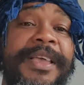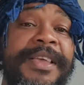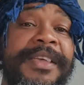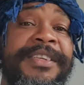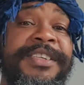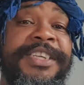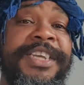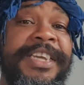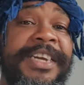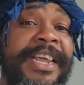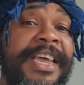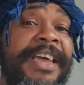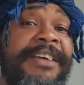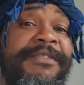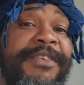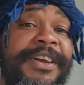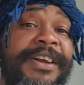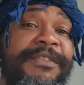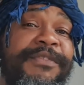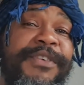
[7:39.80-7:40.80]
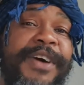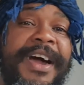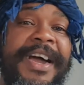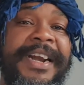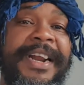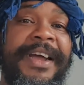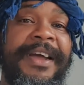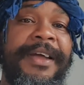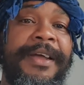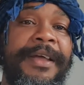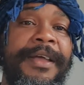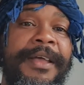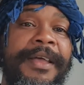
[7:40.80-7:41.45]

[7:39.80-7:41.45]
seek the Heavenly Father,